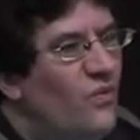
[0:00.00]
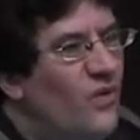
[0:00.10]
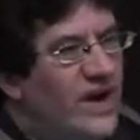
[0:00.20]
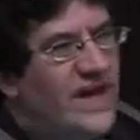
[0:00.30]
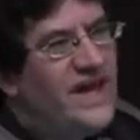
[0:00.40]

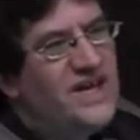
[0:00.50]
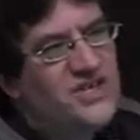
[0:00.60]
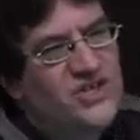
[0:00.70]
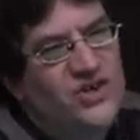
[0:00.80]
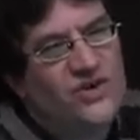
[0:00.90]
When I
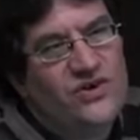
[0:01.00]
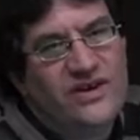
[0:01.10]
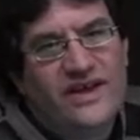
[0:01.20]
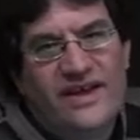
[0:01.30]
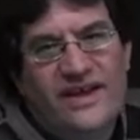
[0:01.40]
asked
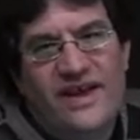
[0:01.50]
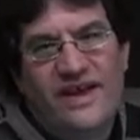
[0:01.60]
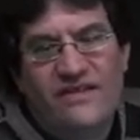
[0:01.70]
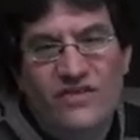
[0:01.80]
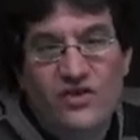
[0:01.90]
you
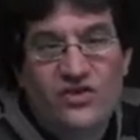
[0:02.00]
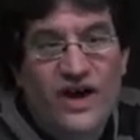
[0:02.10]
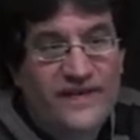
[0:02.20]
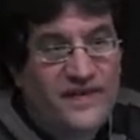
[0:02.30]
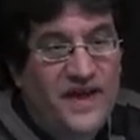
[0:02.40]
if you
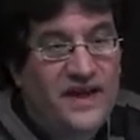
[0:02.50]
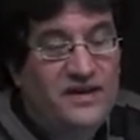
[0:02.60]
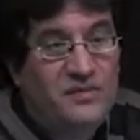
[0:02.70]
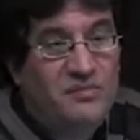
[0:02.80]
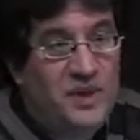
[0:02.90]
thought
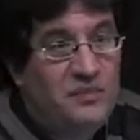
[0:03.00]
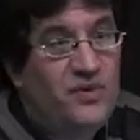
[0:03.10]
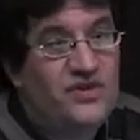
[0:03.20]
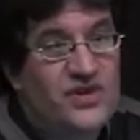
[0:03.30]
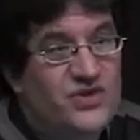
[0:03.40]
that
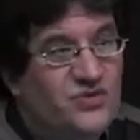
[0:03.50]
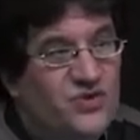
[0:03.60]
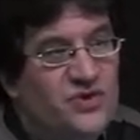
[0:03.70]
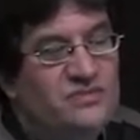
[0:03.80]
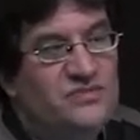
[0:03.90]
people in this
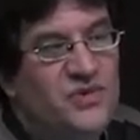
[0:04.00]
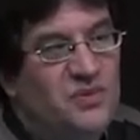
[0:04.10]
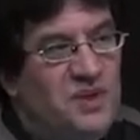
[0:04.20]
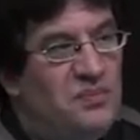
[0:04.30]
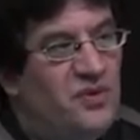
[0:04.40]
room,
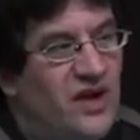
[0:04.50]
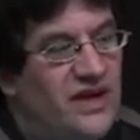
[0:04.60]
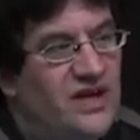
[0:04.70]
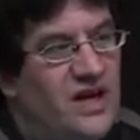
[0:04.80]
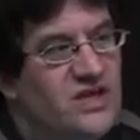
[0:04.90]
people
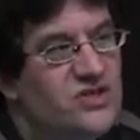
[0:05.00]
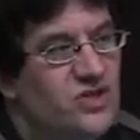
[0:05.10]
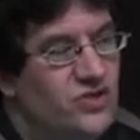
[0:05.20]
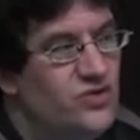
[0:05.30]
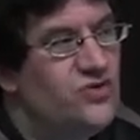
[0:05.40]
like us,
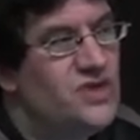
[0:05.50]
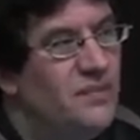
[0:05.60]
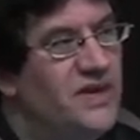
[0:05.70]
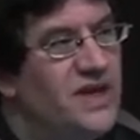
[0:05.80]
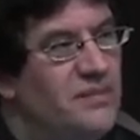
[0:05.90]
could do
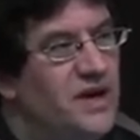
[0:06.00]
something